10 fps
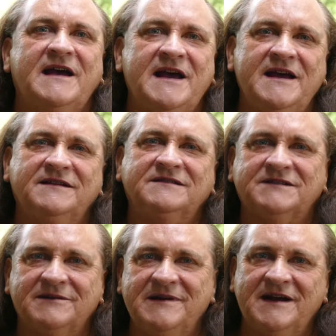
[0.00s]
And
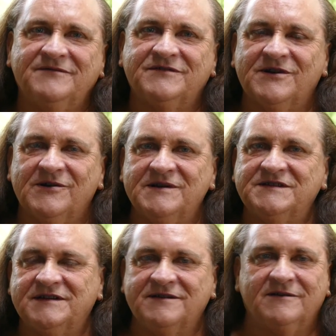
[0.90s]
so he
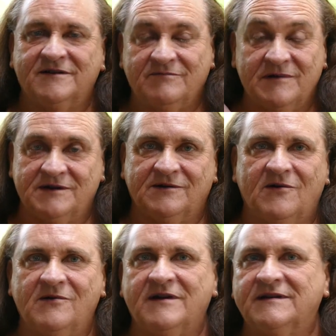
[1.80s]
advertised and I went
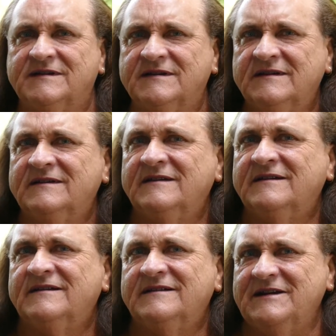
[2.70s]
along and,
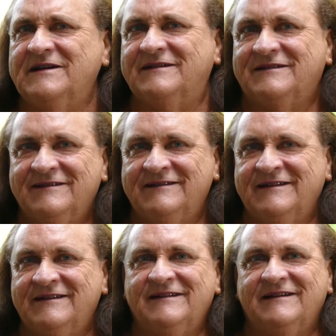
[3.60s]
yeah.
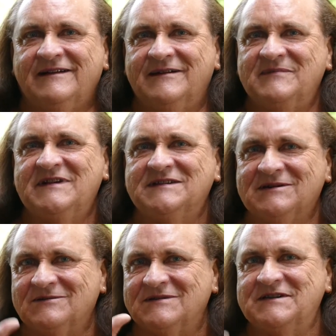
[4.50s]
Um, here's a
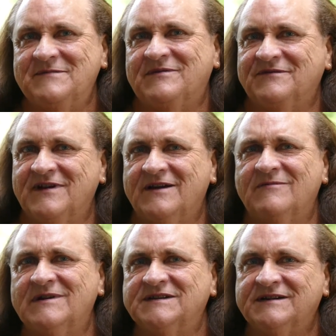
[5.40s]
little snippet of that
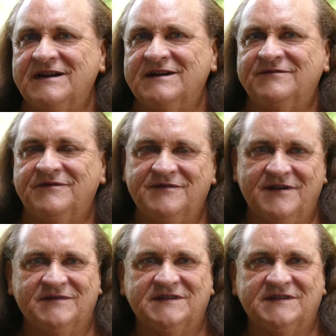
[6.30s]
once again if you've never